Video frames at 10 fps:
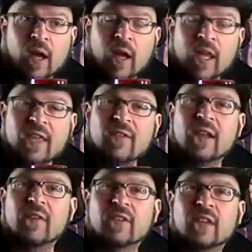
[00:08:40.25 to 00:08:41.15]
Even
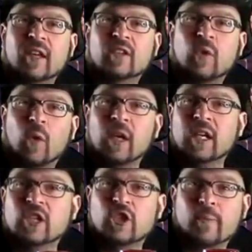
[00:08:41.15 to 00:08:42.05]
if
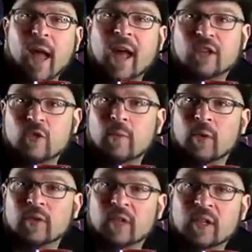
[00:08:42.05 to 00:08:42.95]
620 is your max, you
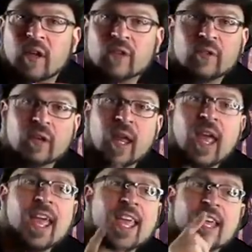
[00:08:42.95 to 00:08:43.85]
pull 600, it
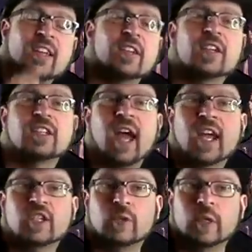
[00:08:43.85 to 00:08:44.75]
is going to
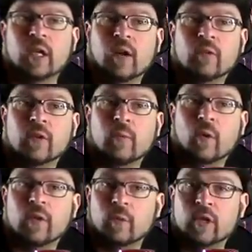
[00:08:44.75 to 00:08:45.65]
tax your recovery
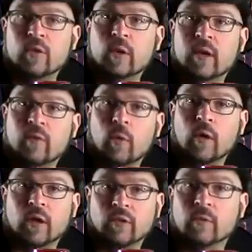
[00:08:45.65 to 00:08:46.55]
more than when you hit
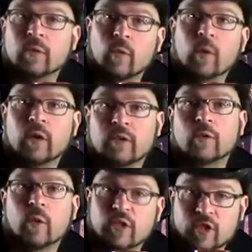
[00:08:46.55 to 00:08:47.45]
400, when
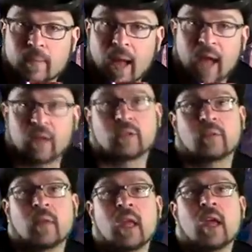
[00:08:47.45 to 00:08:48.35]
400 was your
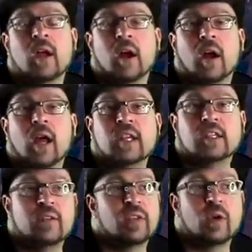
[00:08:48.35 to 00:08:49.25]
max. All right?
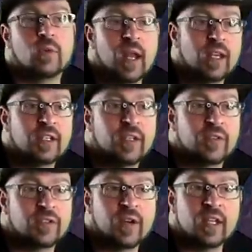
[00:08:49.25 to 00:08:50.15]
Even though relative
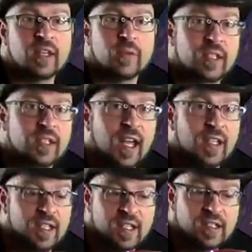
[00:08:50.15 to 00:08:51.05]
strength, it was
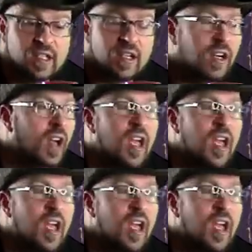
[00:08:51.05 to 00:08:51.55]
slightly easier,